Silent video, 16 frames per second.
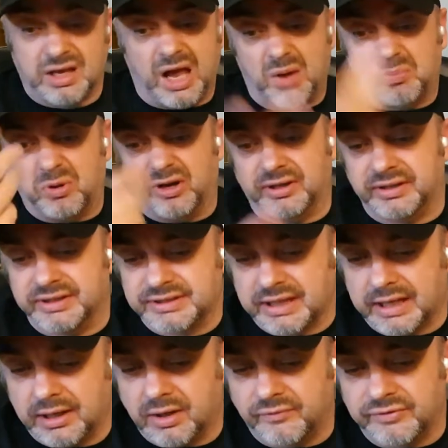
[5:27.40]
I'll put it in the
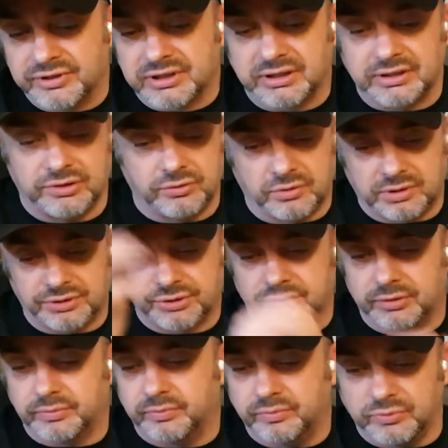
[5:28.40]
title, obviously, and all sort of
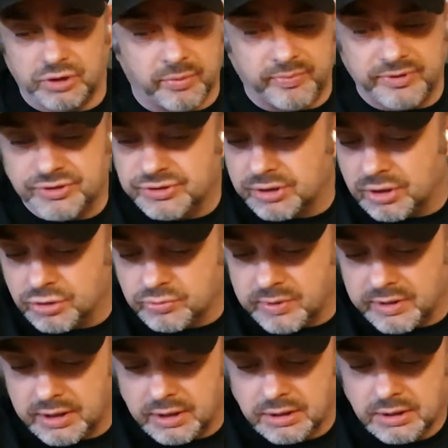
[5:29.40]
gubbins that goes with
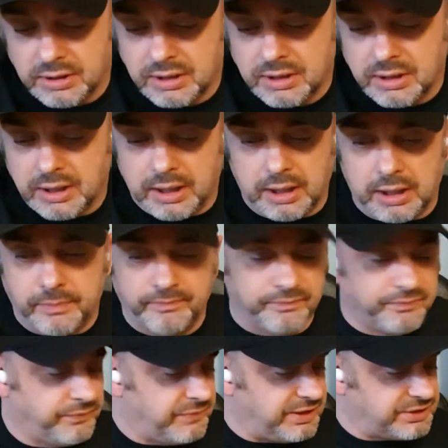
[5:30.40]
it. Um,
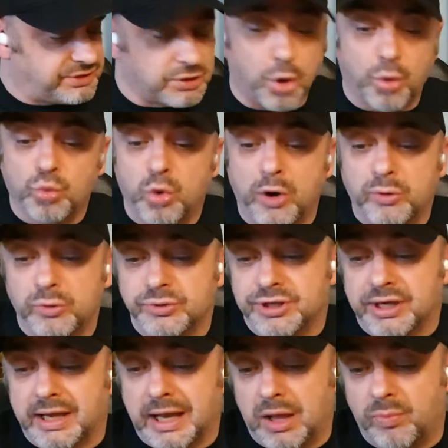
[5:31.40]
this Wode
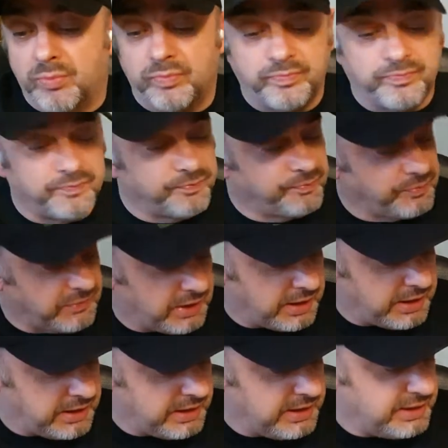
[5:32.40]
album
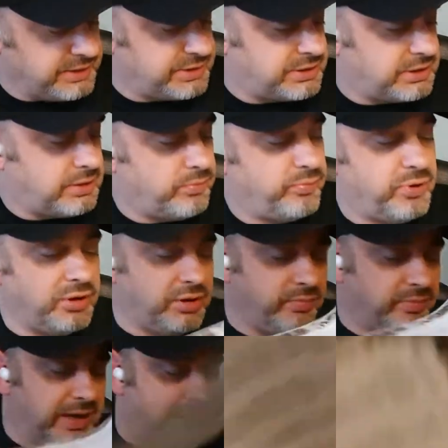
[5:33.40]
is Burning
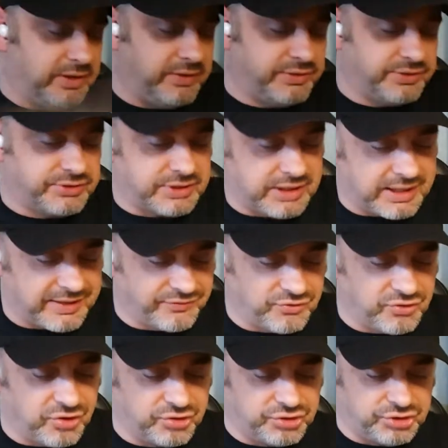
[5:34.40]
Many Mirrors, and I've
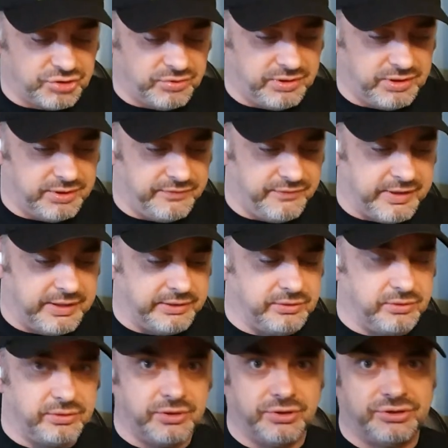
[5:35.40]
got to show you the vinyl
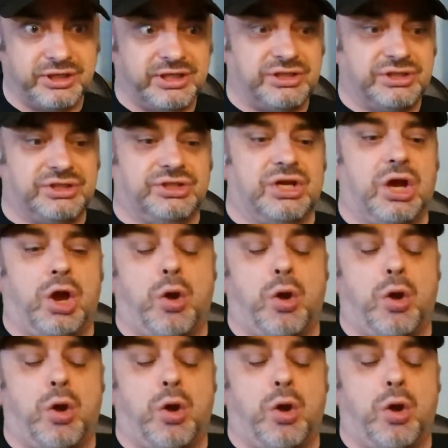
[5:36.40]
because it's